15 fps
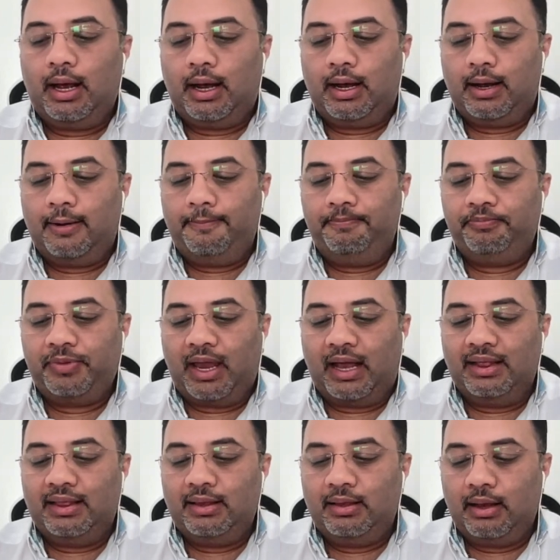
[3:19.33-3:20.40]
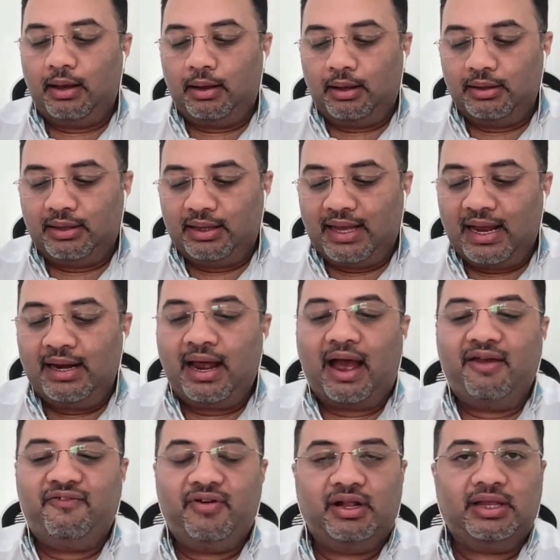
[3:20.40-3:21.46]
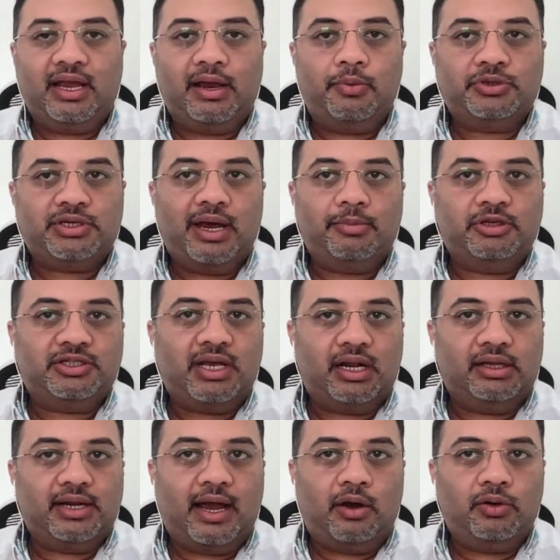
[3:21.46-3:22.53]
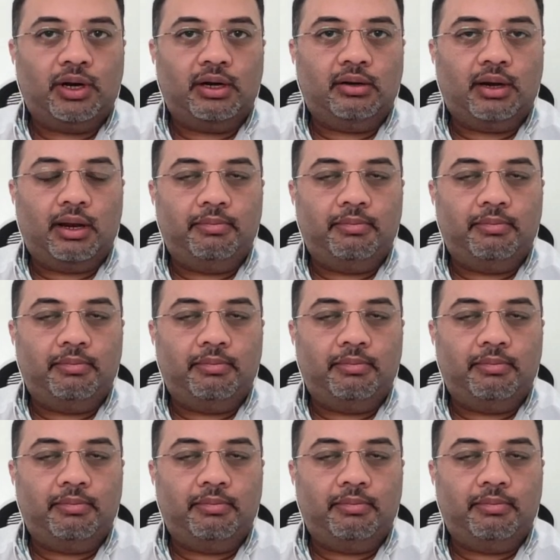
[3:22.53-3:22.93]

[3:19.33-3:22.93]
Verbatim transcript: Um, and then I felt like it was time to settle down and,